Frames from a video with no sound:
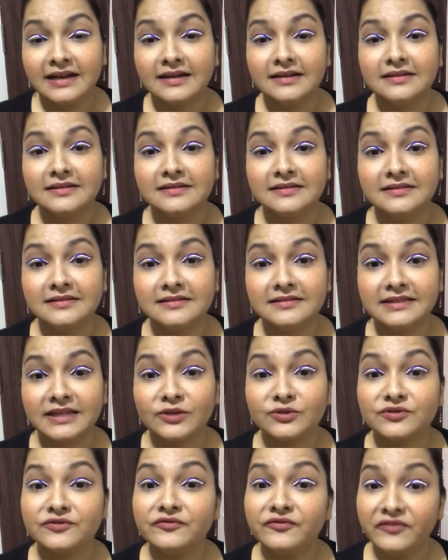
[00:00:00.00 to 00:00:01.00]

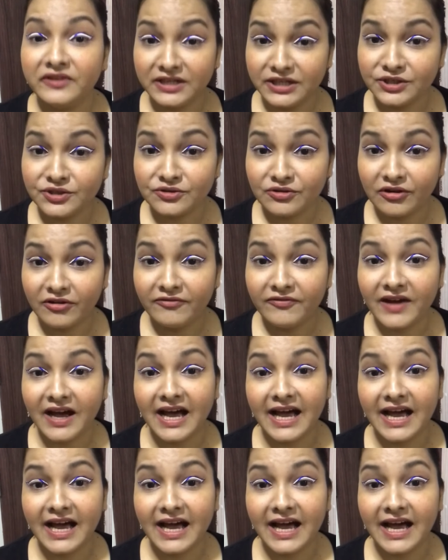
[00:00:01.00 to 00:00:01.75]
Now to finish off,